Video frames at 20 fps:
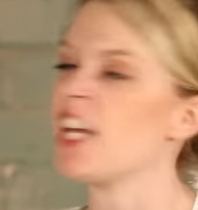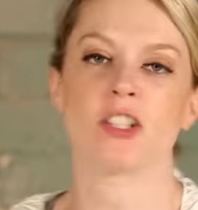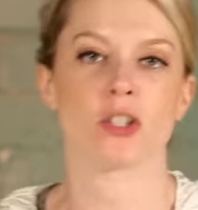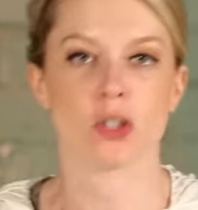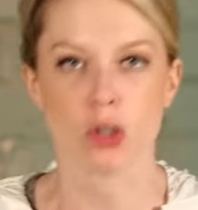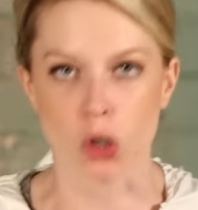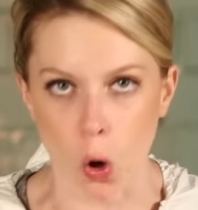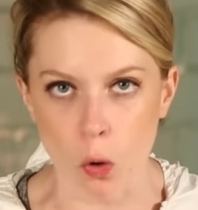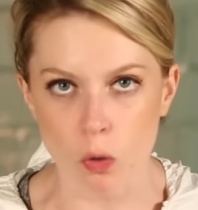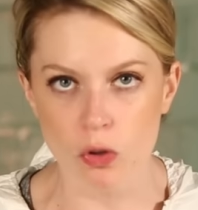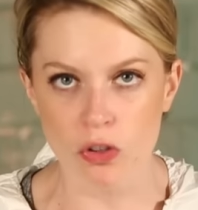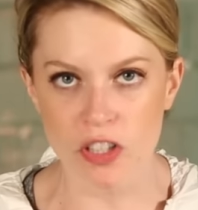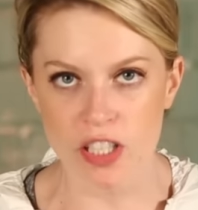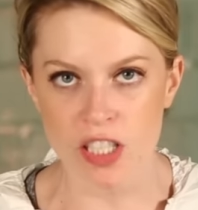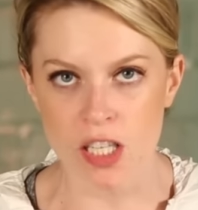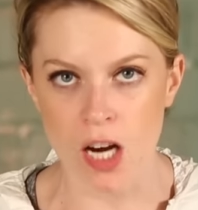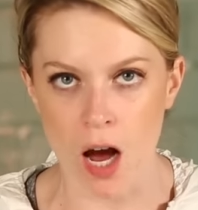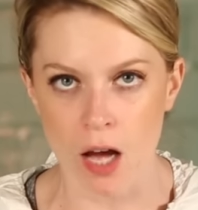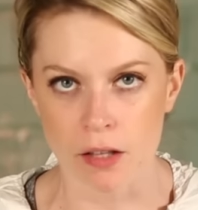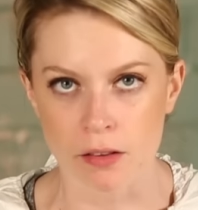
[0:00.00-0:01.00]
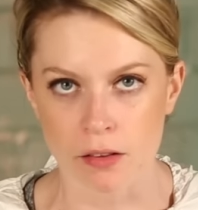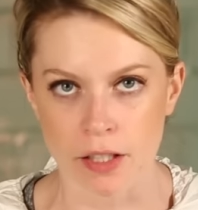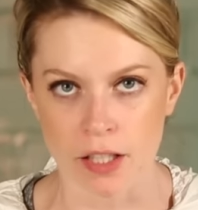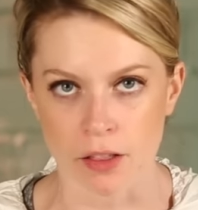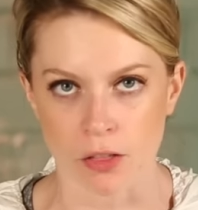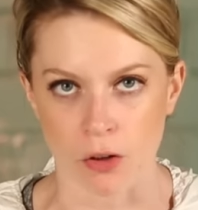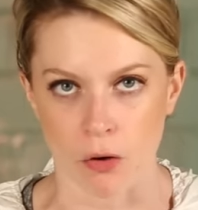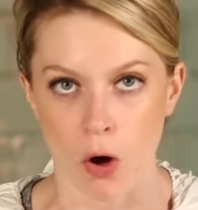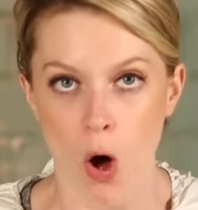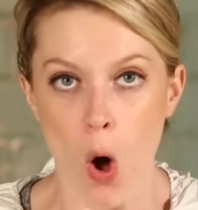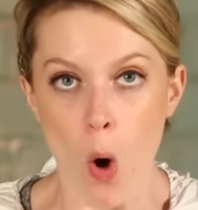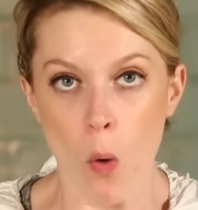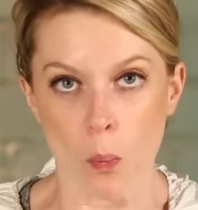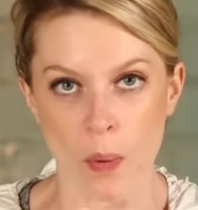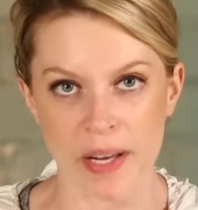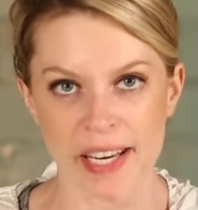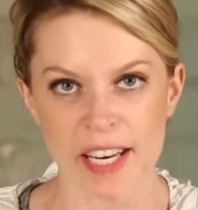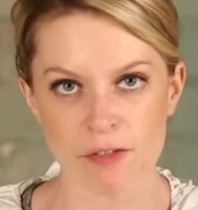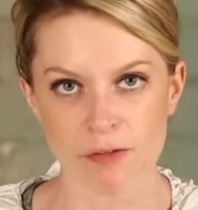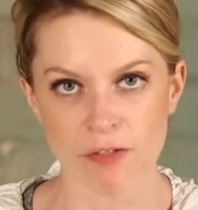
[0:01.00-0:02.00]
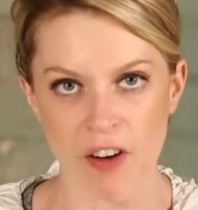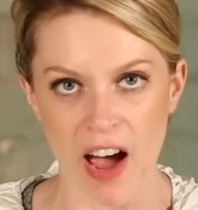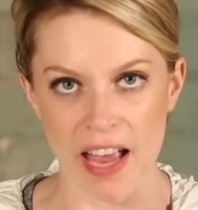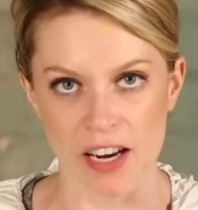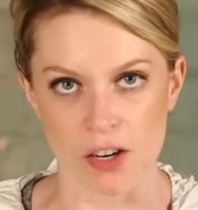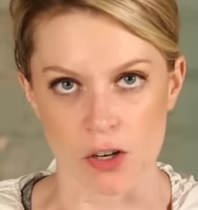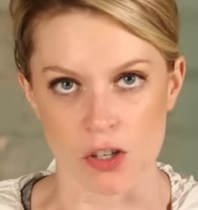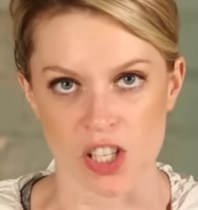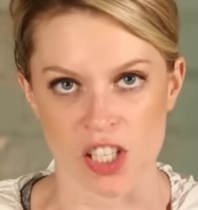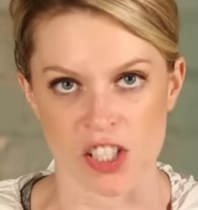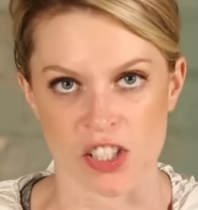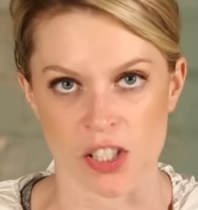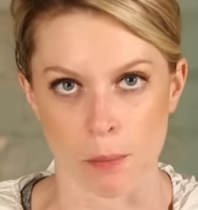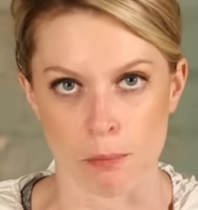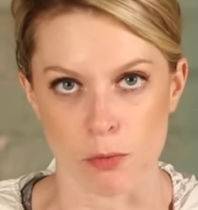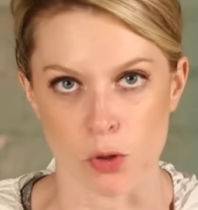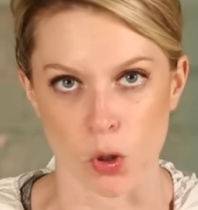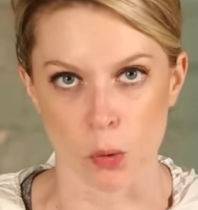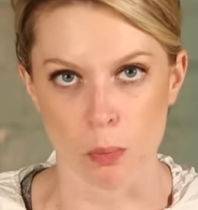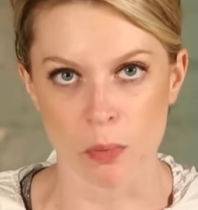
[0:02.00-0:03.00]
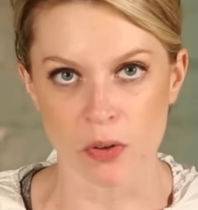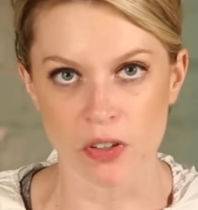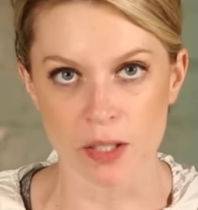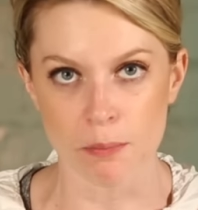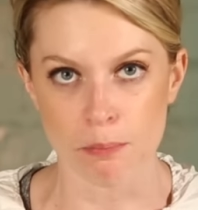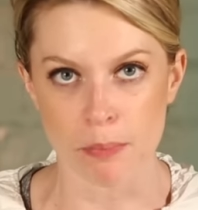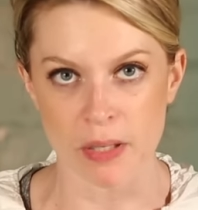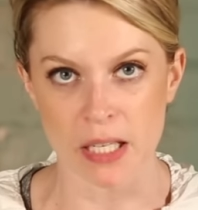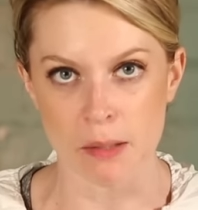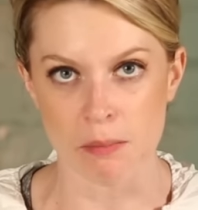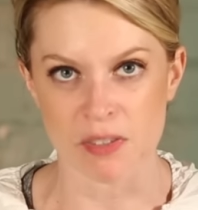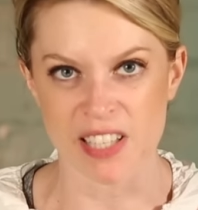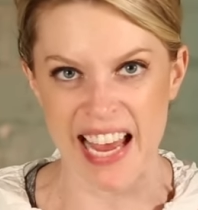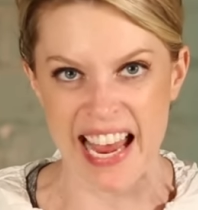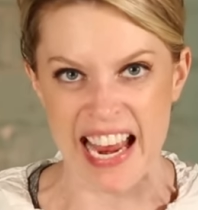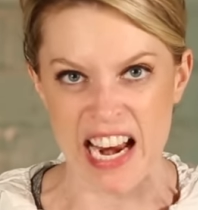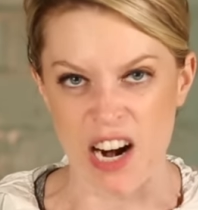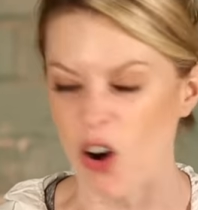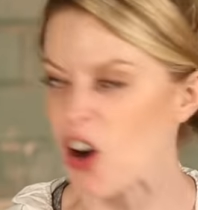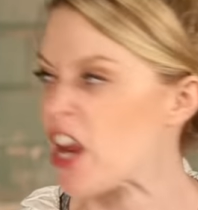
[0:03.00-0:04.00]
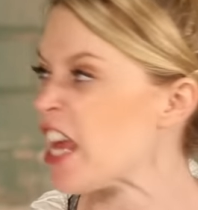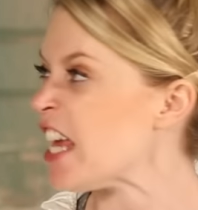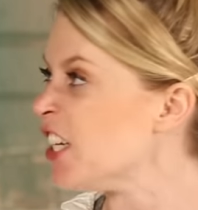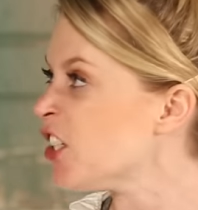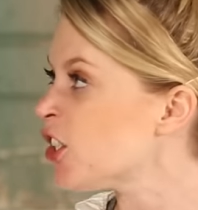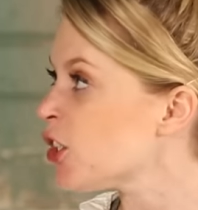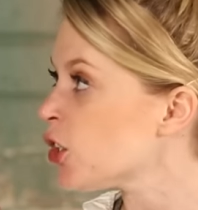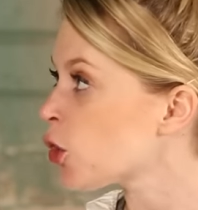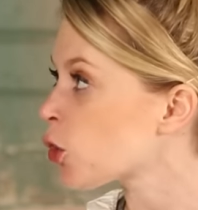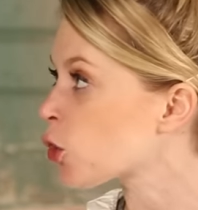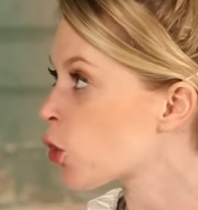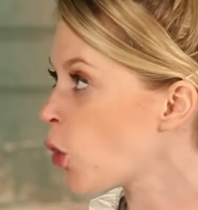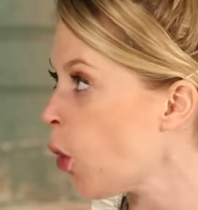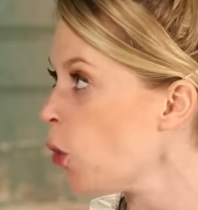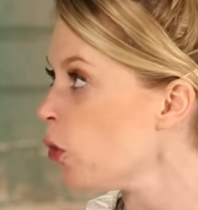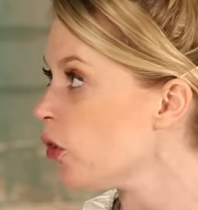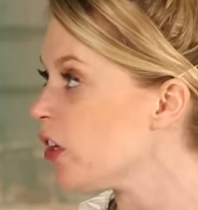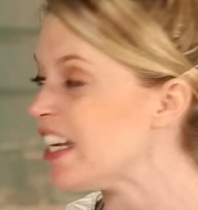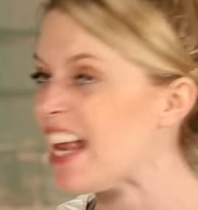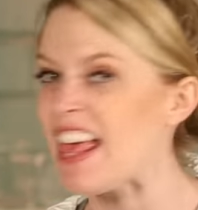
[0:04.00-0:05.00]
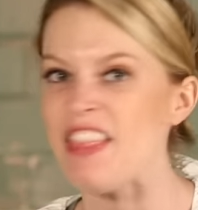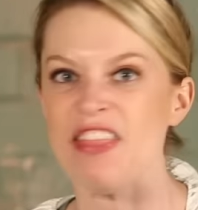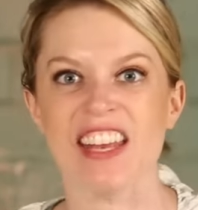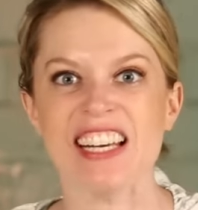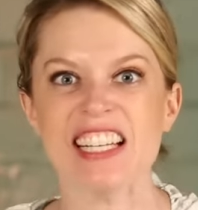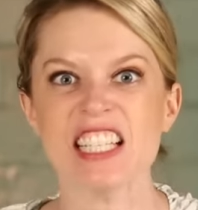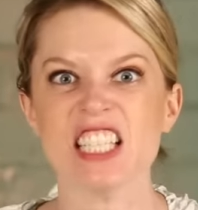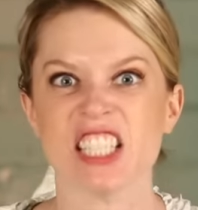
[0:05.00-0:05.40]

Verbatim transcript: It's totally non-lethal. When it fires, it subdermally beams air into your colon and then it